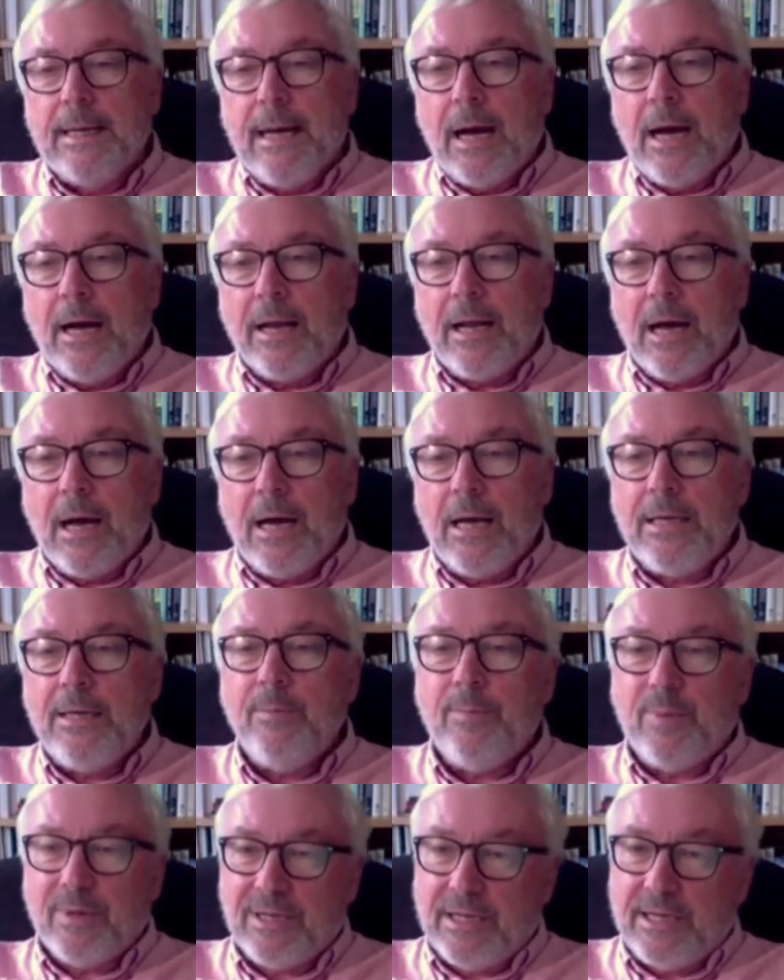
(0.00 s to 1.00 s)
And I
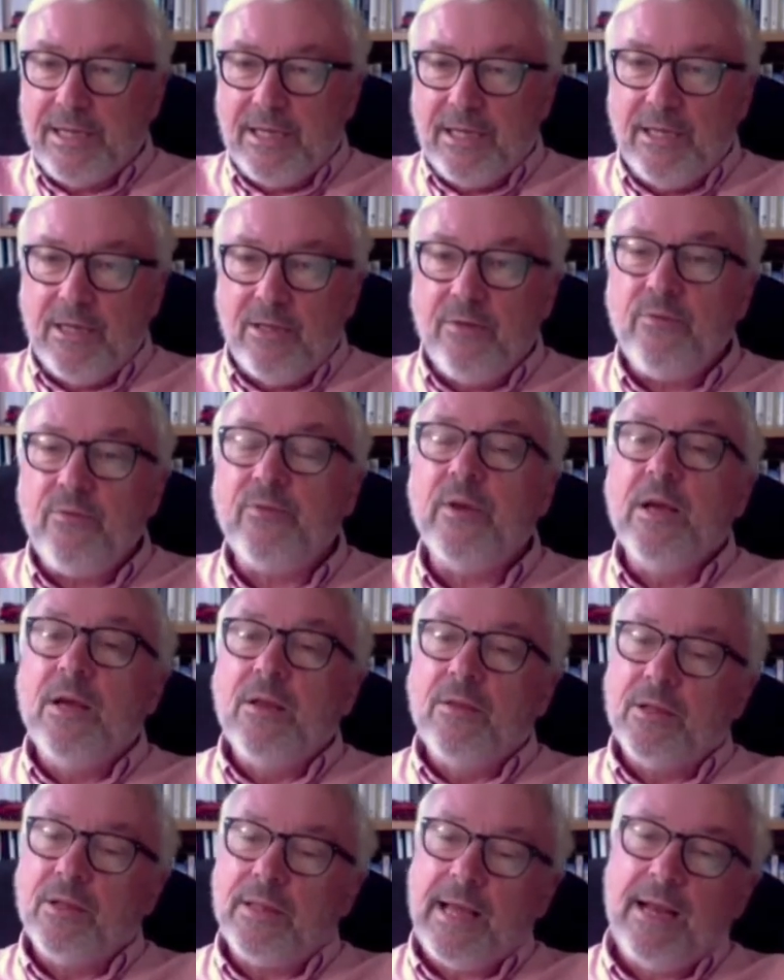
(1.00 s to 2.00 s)
believe
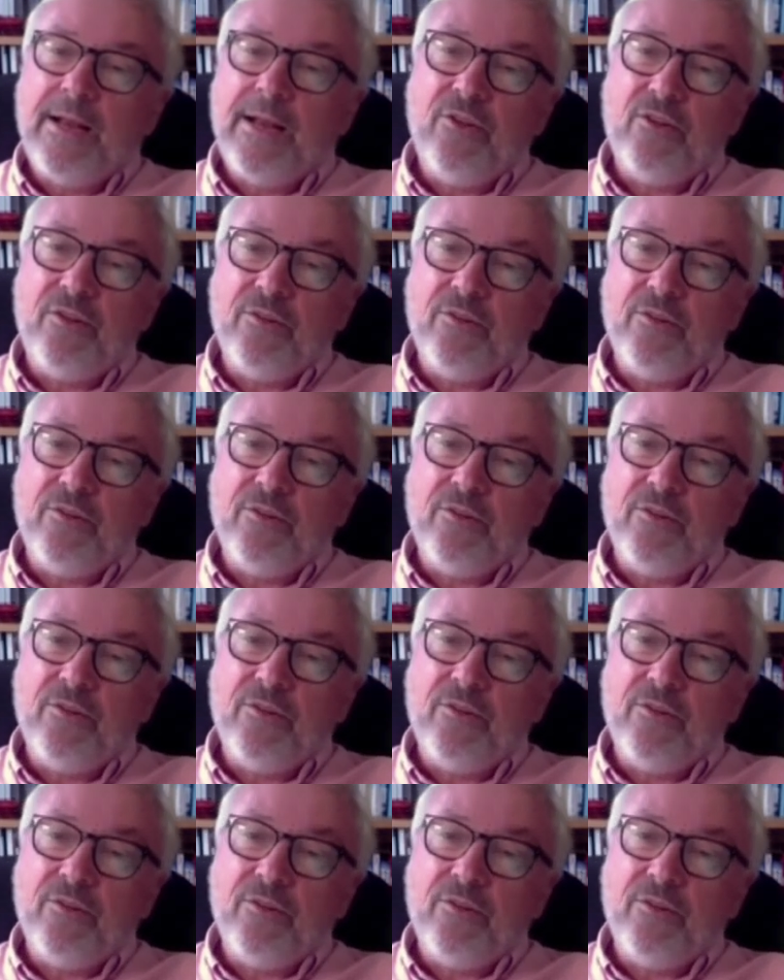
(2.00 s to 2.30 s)
that that is